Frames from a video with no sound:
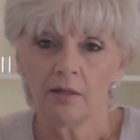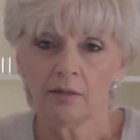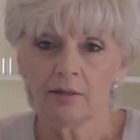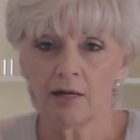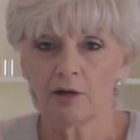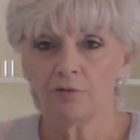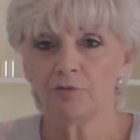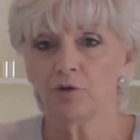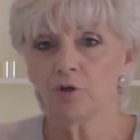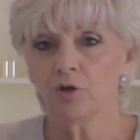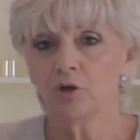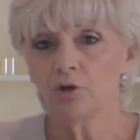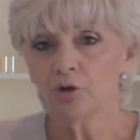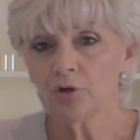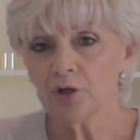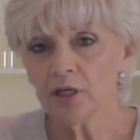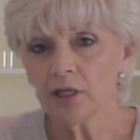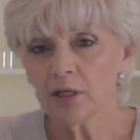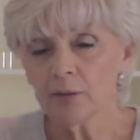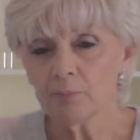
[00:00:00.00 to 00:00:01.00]
Now, if you're
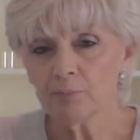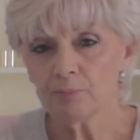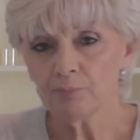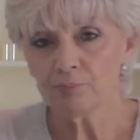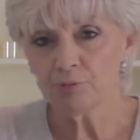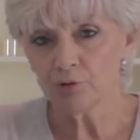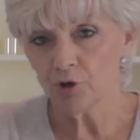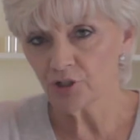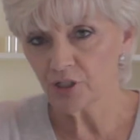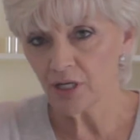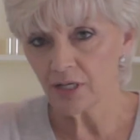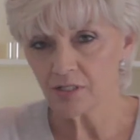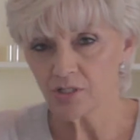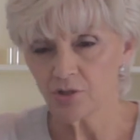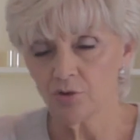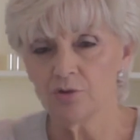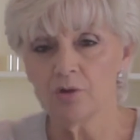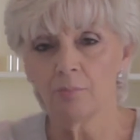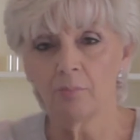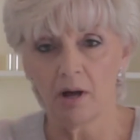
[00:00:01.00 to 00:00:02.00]
looking at products
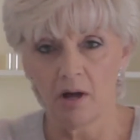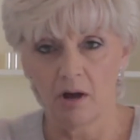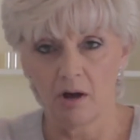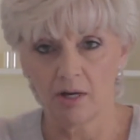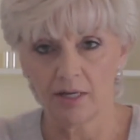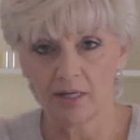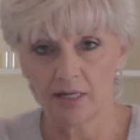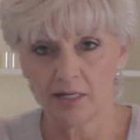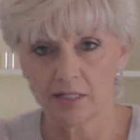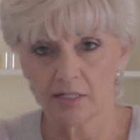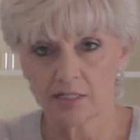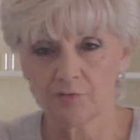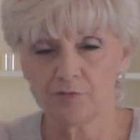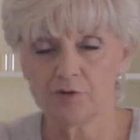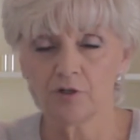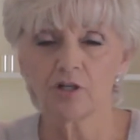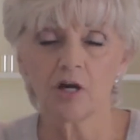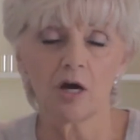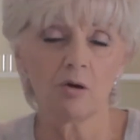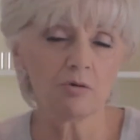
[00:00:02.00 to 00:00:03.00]
on the market, if
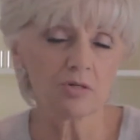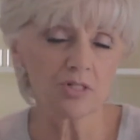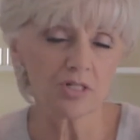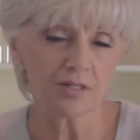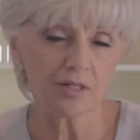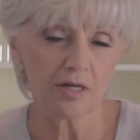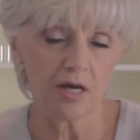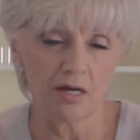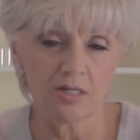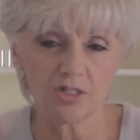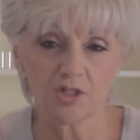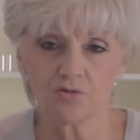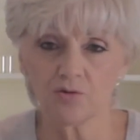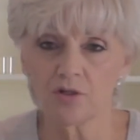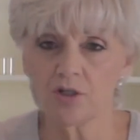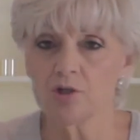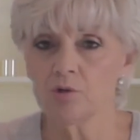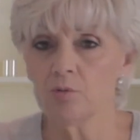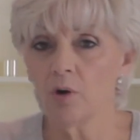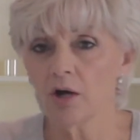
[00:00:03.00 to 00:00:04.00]
you go onto the high
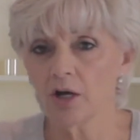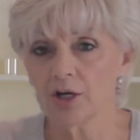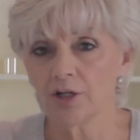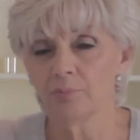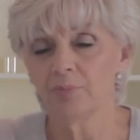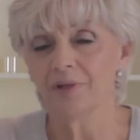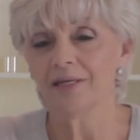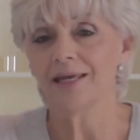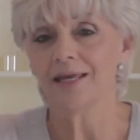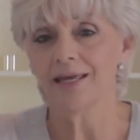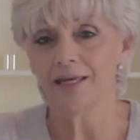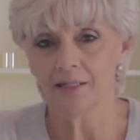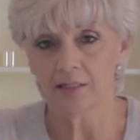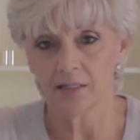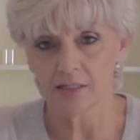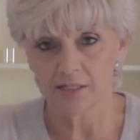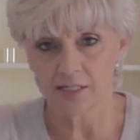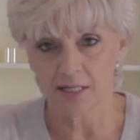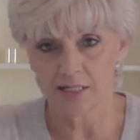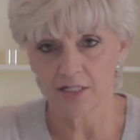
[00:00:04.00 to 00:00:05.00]
street, you are going to be
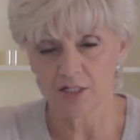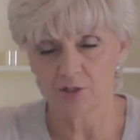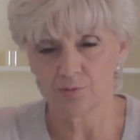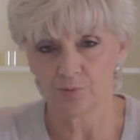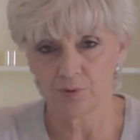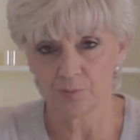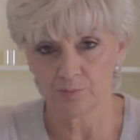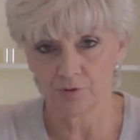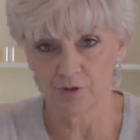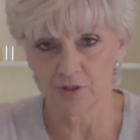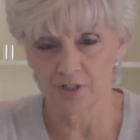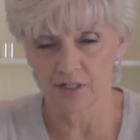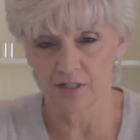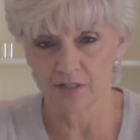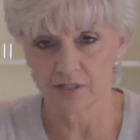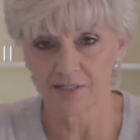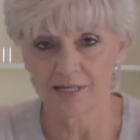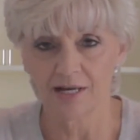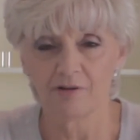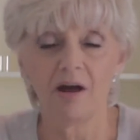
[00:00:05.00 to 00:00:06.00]
inundated with
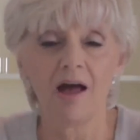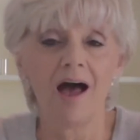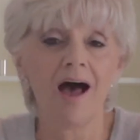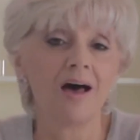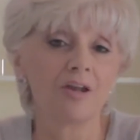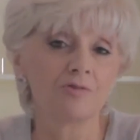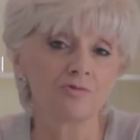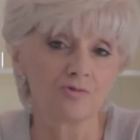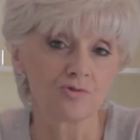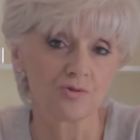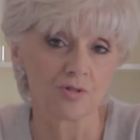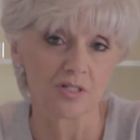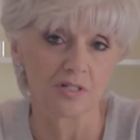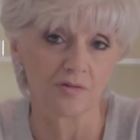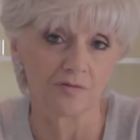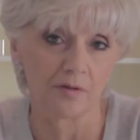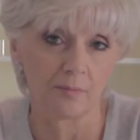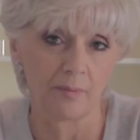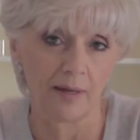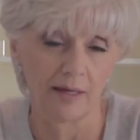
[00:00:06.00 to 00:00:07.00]
products. There are hundreds
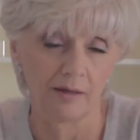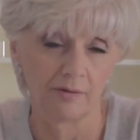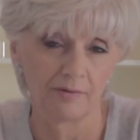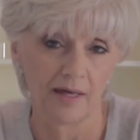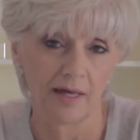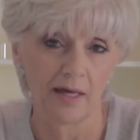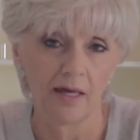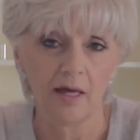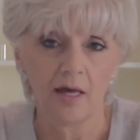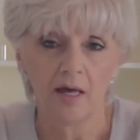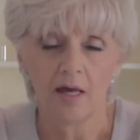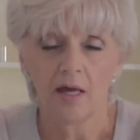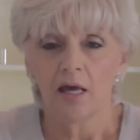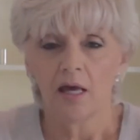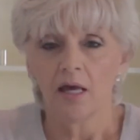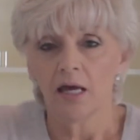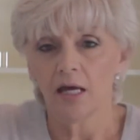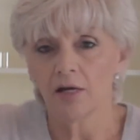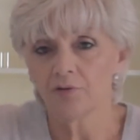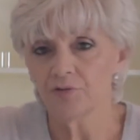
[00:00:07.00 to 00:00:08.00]
of them out there.
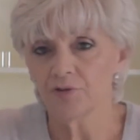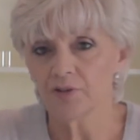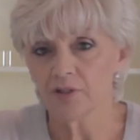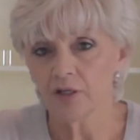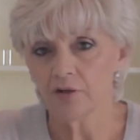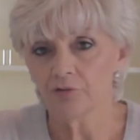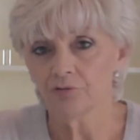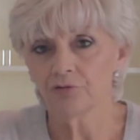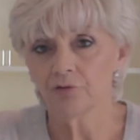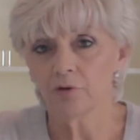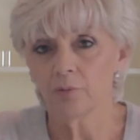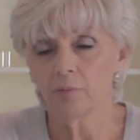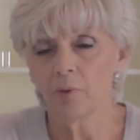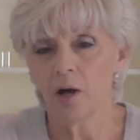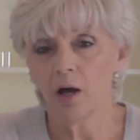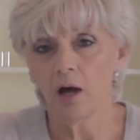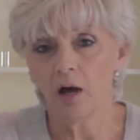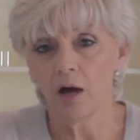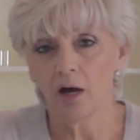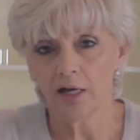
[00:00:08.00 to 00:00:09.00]
Everything from
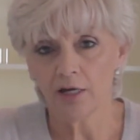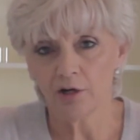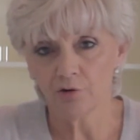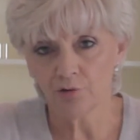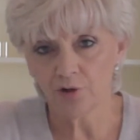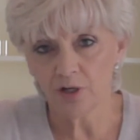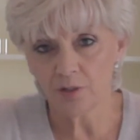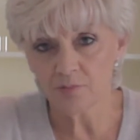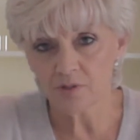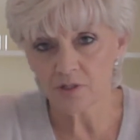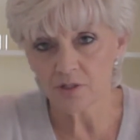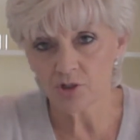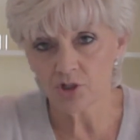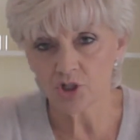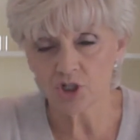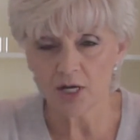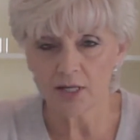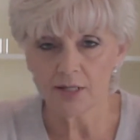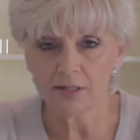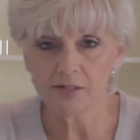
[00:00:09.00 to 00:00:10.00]
eye creams and
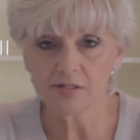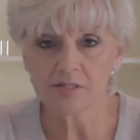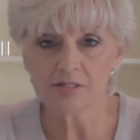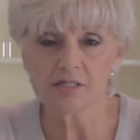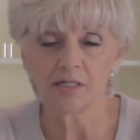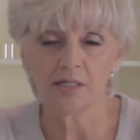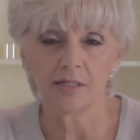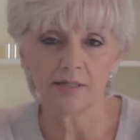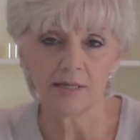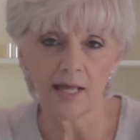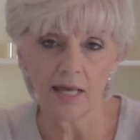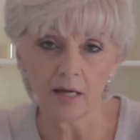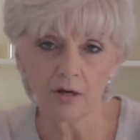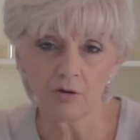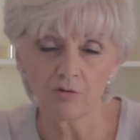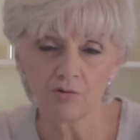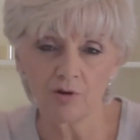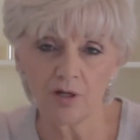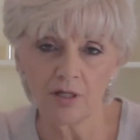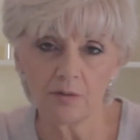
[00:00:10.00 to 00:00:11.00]
gels to neck
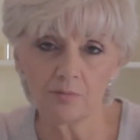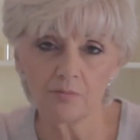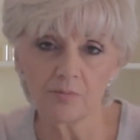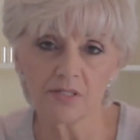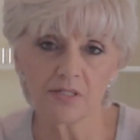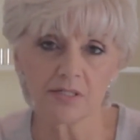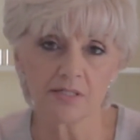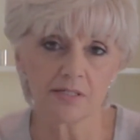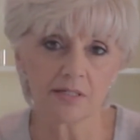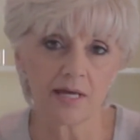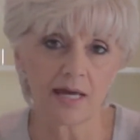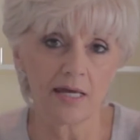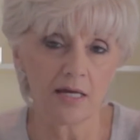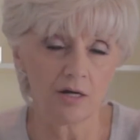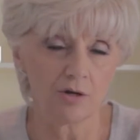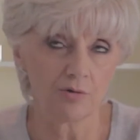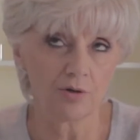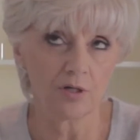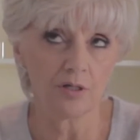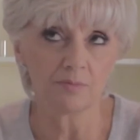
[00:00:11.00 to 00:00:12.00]
creams, day
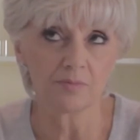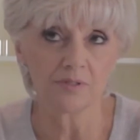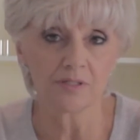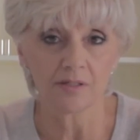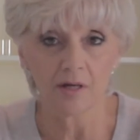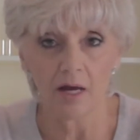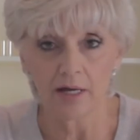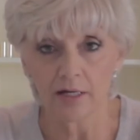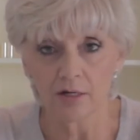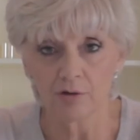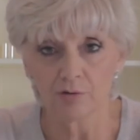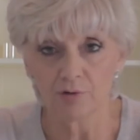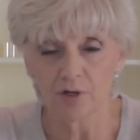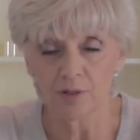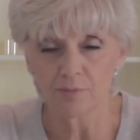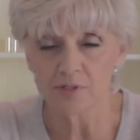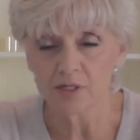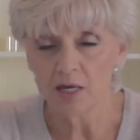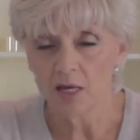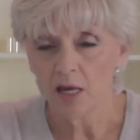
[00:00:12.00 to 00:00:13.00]
creams, night
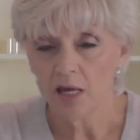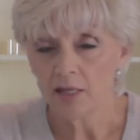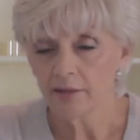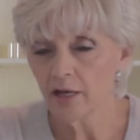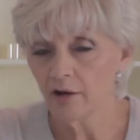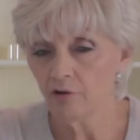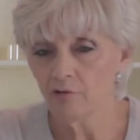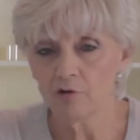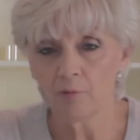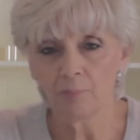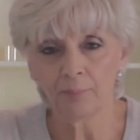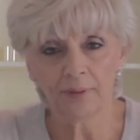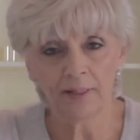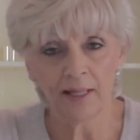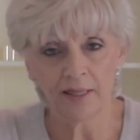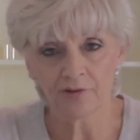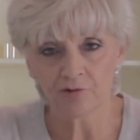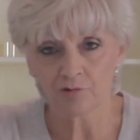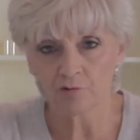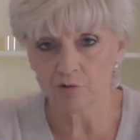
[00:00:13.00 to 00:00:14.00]
creams. There are a
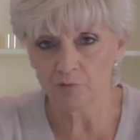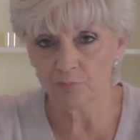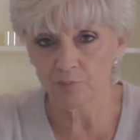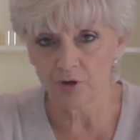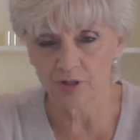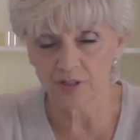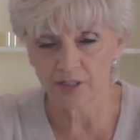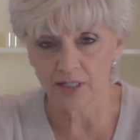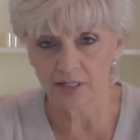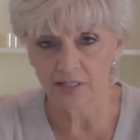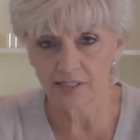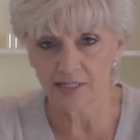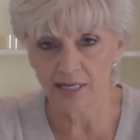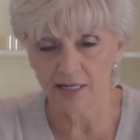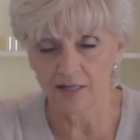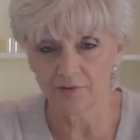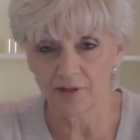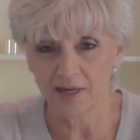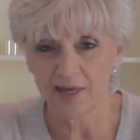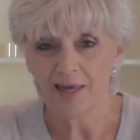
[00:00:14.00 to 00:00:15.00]
plethora of products
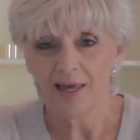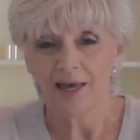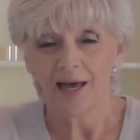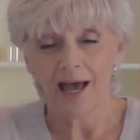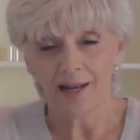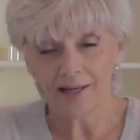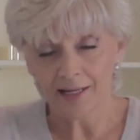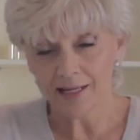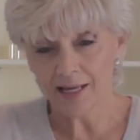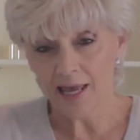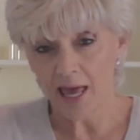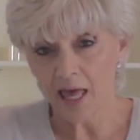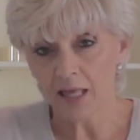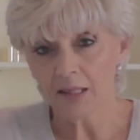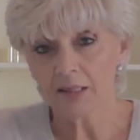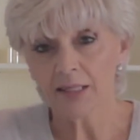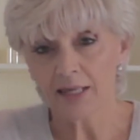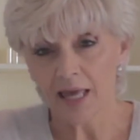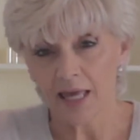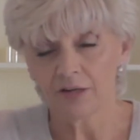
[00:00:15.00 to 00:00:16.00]
out there, and it
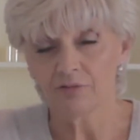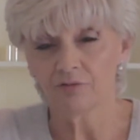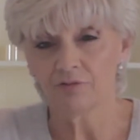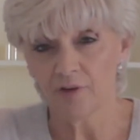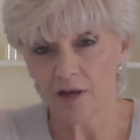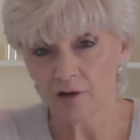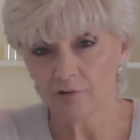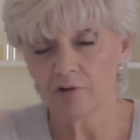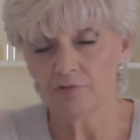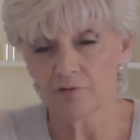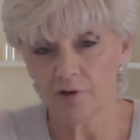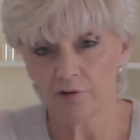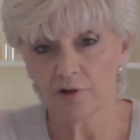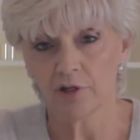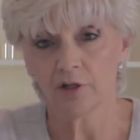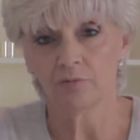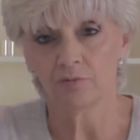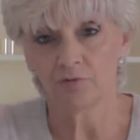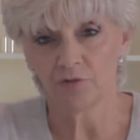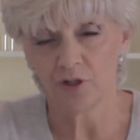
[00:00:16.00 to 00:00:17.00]
can get very, very
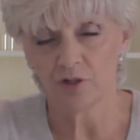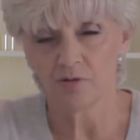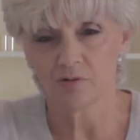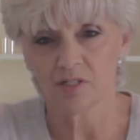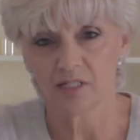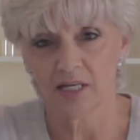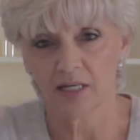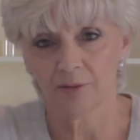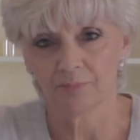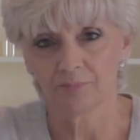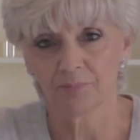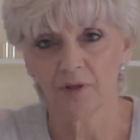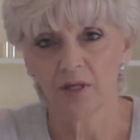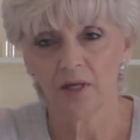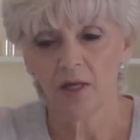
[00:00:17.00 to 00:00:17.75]
confusing.